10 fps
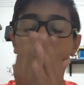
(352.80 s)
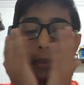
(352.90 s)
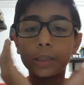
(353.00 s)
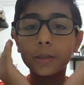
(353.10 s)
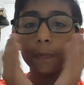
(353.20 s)

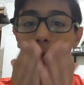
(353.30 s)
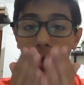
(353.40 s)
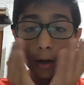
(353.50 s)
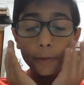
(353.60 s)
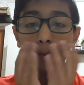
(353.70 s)
this
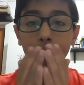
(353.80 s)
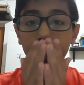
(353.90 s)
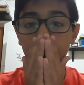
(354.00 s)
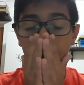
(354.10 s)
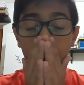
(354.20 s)
part.
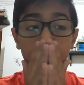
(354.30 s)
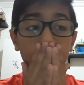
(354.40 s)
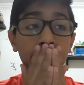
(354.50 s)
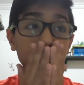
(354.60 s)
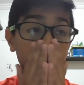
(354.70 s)
And
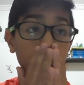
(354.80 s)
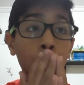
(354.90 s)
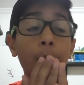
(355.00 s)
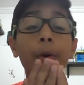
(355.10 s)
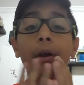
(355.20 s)
make
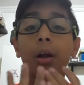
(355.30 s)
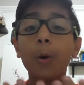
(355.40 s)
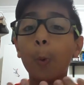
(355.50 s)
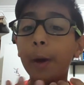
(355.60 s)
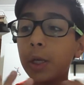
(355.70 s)
sure
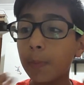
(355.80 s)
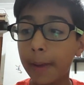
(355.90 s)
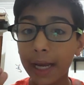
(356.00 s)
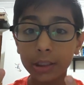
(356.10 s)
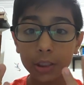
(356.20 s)
when you
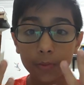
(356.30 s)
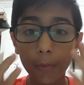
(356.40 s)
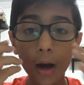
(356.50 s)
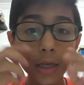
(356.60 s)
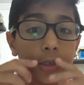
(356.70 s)
make this
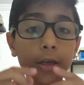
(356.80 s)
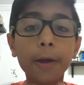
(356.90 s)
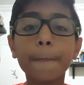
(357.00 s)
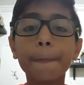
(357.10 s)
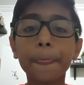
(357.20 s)
mask,
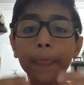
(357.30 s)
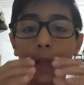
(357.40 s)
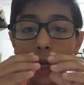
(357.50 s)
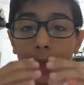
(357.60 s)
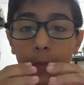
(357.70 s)

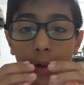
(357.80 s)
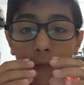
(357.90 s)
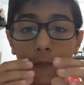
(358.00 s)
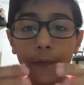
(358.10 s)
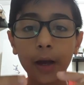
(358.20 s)
it will
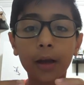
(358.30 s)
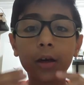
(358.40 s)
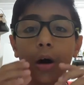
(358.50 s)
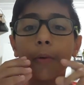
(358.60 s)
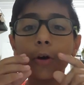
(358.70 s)

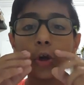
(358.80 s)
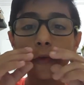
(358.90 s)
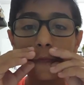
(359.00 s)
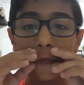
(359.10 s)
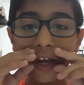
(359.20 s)
cover
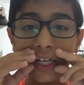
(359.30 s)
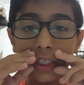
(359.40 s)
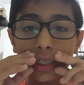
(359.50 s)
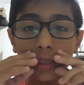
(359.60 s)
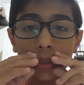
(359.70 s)
your
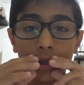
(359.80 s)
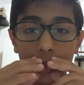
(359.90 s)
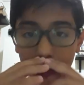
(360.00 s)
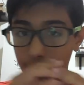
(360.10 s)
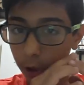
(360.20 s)
face,
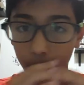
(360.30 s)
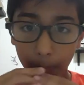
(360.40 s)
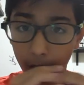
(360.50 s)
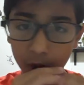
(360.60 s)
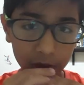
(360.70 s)
your
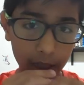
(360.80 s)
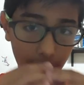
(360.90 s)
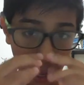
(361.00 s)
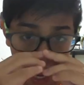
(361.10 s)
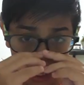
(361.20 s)
mouth,
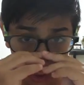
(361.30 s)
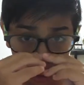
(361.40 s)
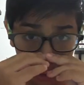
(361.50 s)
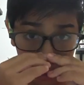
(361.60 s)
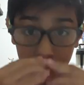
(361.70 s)
and
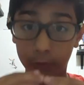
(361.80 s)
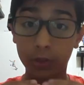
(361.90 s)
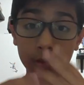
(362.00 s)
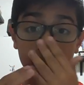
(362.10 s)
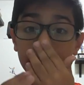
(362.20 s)
your
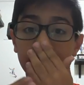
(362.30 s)
nose.